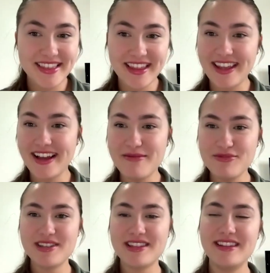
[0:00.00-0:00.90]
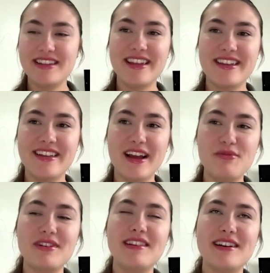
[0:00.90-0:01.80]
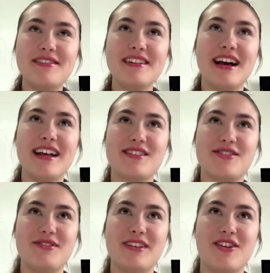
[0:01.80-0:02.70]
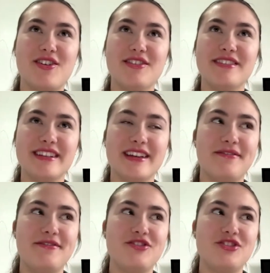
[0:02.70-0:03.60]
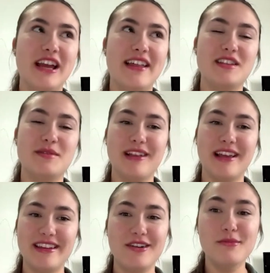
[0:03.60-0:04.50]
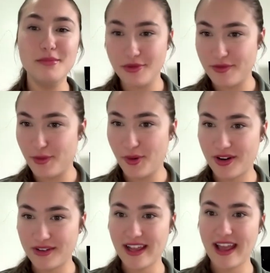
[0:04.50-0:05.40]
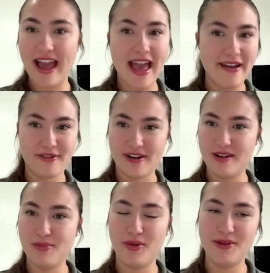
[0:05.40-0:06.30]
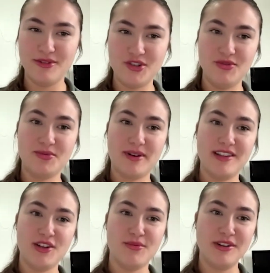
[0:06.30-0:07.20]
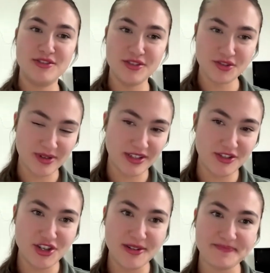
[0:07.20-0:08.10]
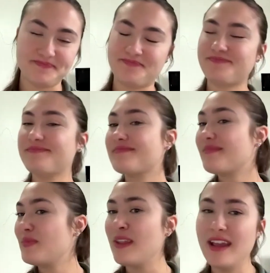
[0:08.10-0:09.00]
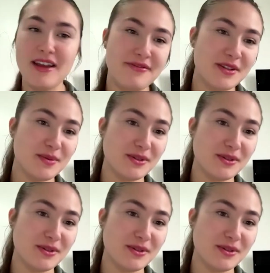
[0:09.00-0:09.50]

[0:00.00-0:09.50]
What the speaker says: like I'm just like I would love to ask Suzanne Collins if she had this planned out before, like ever at a point when she was writing the original trilogy, if this